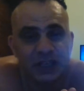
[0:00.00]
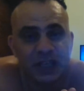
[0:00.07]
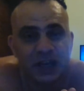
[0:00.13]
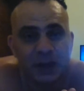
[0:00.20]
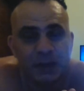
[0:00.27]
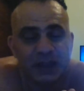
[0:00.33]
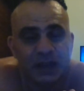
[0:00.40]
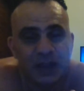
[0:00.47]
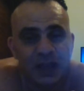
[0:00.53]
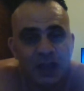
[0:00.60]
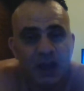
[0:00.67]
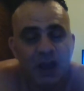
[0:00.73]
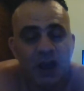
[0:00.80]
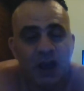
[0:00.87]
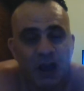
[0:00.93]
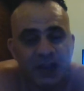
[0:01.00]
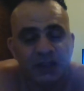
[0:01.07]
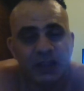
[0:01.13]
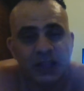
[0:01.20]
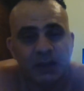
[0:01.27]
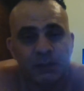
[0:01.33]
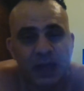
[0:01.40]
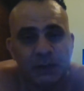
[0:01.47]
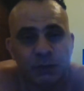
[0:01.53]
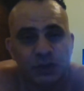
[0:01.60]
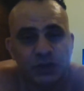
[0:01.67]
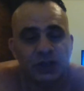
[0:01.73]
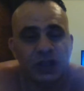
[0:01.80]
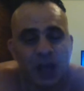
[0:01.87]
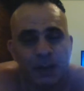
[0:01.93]
And I mean, I think people
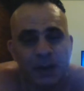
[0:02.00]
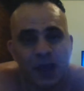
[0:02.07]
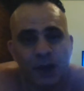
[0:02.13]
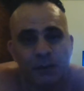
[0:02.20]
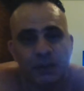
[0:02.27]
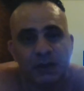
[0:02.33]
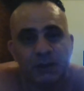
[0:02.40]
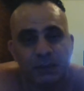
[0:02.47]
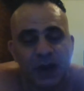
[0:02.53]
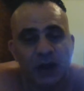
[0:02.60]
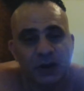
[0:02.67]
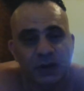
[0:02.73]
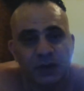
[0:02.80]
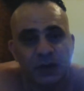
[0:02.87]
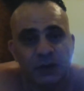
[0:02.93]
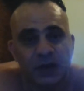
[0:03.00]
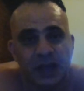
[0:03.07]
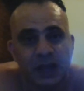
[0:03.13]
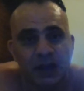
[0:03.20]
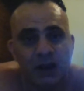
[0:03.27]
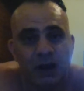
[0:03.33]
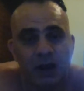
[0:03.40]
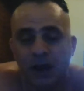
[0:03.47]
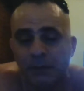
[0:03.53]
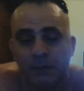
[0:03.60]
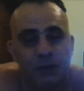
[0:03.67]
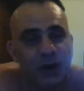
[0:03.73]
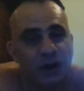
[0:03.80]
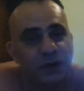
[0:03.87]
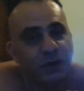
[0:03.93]
come out and be proud of who they are. I'm
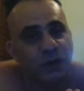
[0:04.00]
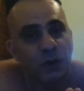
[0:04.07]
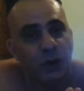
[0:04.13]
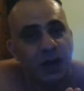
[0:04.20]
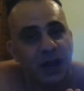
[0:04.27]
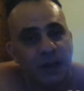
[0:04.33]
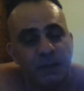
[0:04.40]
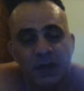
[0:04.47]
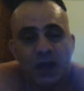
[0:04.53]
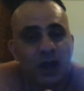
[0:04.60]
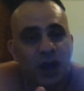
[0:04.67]
proud of who I am.